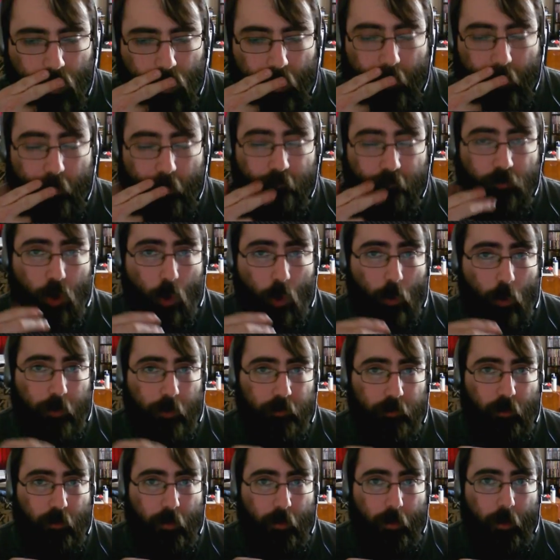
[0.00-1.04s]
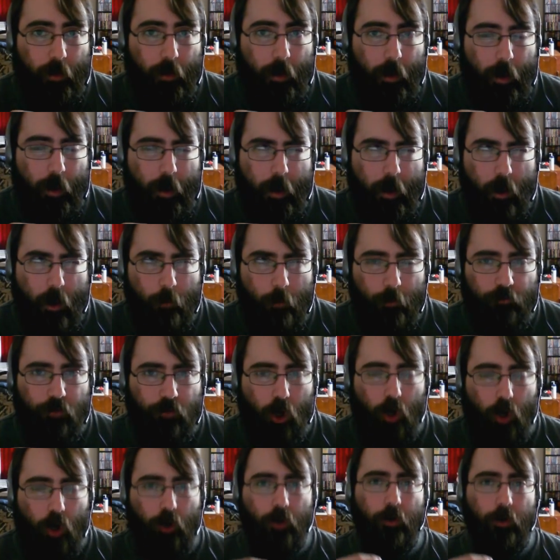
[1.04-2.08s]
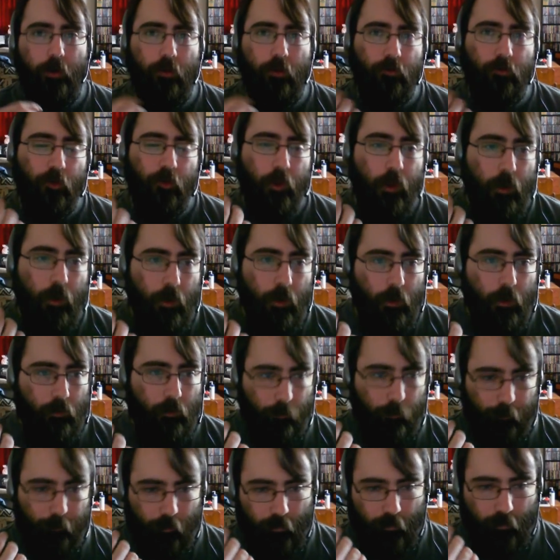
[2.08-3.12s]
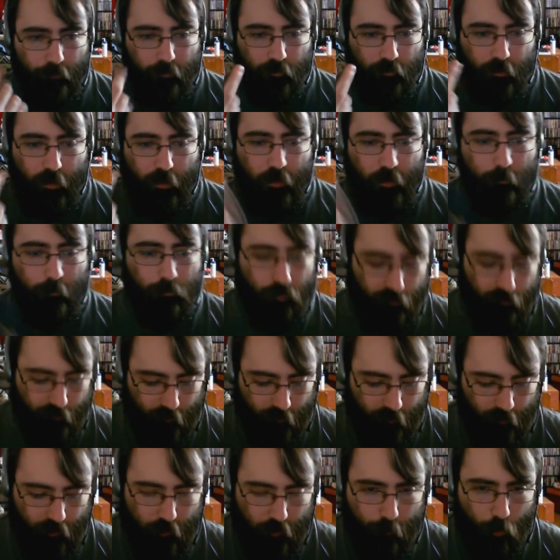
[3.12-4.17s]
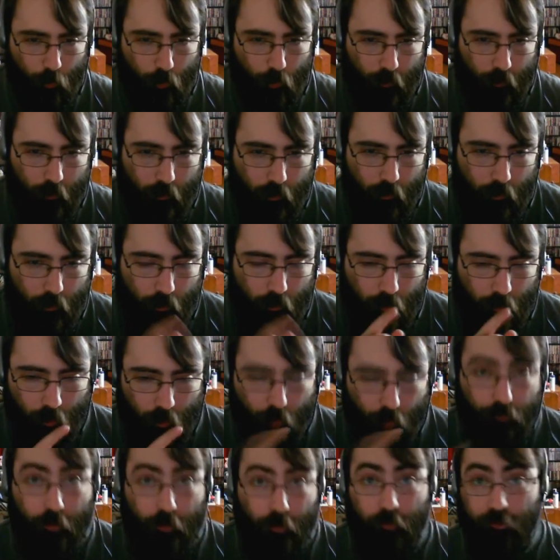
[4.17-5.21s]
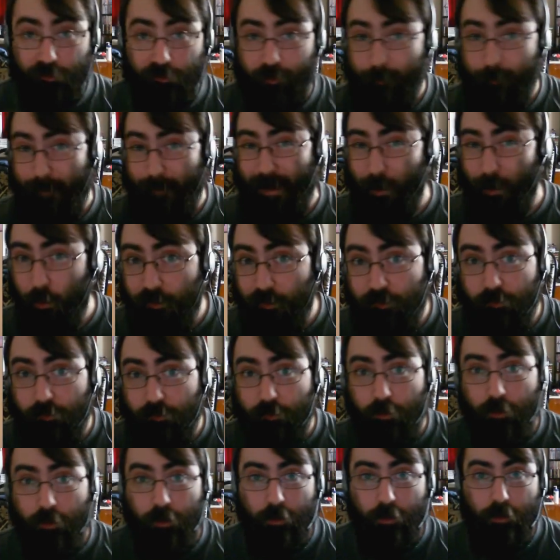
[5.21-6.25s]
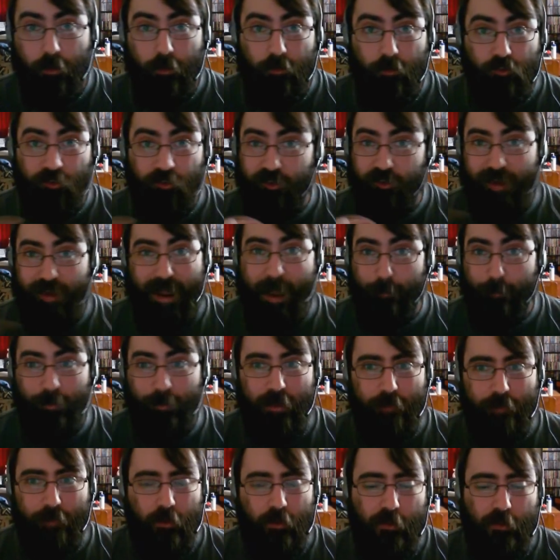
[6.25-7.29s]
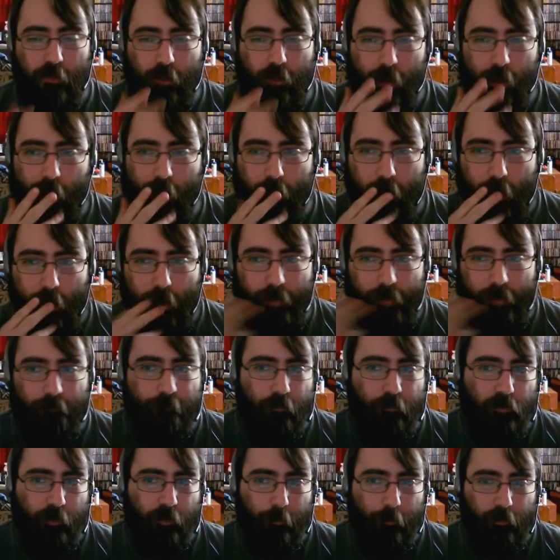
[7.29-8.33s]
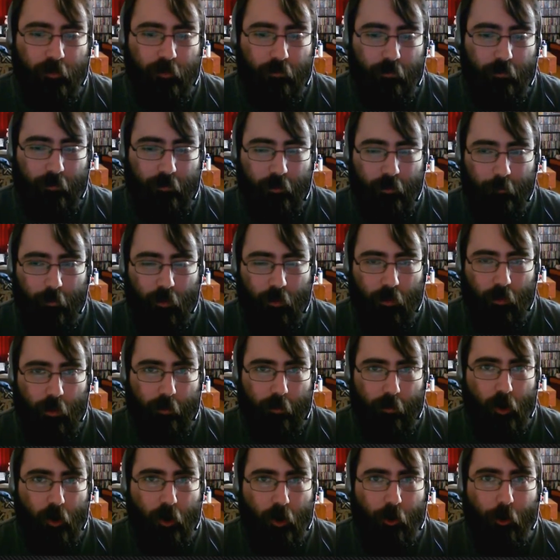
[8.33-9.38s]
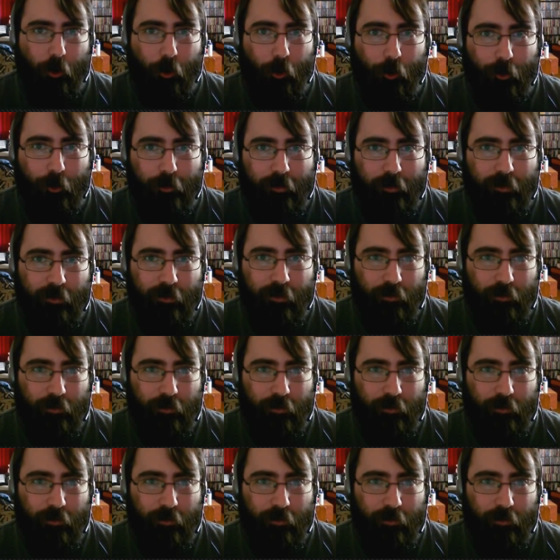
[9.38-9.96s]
I have no idea how much harder it is to play this game just the keyboard, or sorry, just the mouse, just tapping everything. For some reason, think that'd be a lot harder.